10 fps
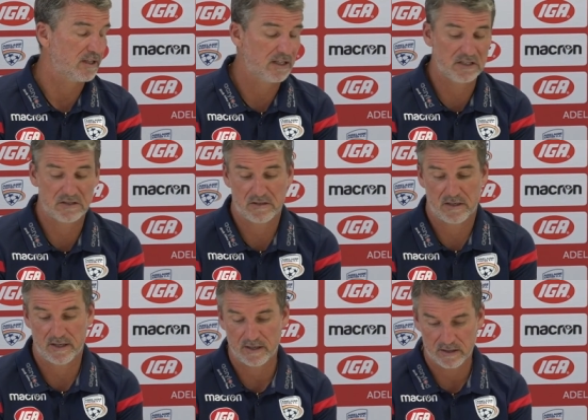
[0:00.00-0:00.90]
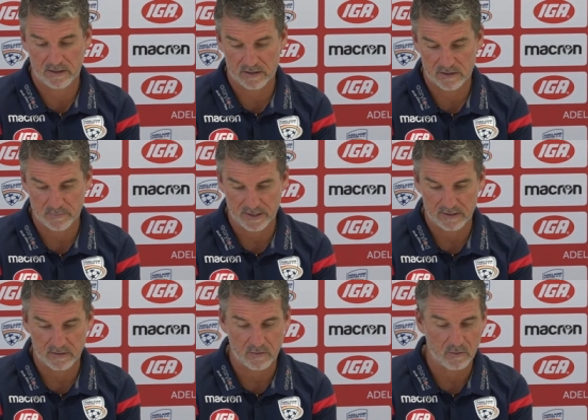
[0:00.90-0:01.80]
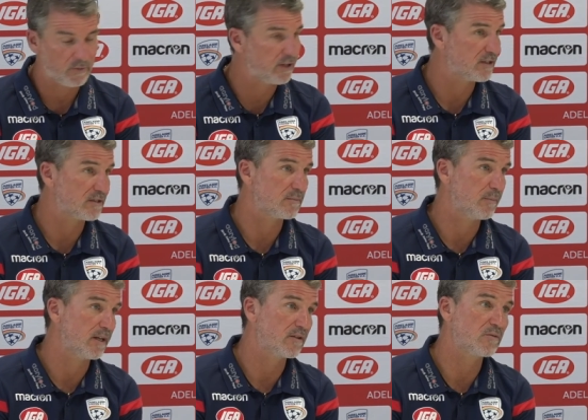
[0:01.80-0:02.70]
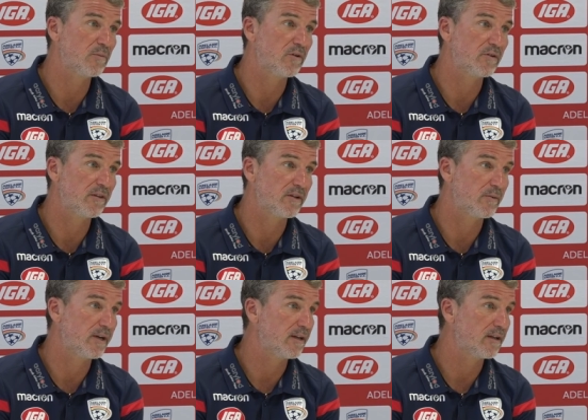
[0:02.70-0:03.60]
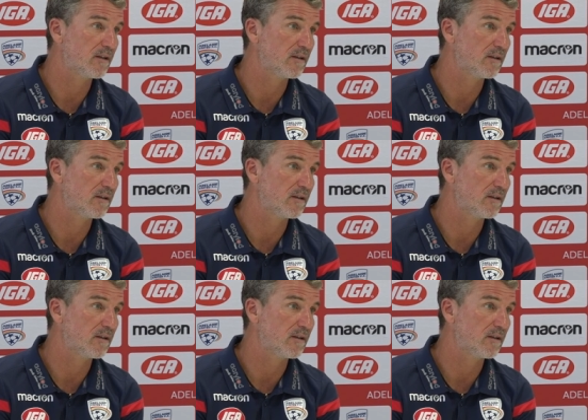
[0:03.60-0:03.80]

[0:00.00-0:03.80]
and I expect all players back tomorrow in the training.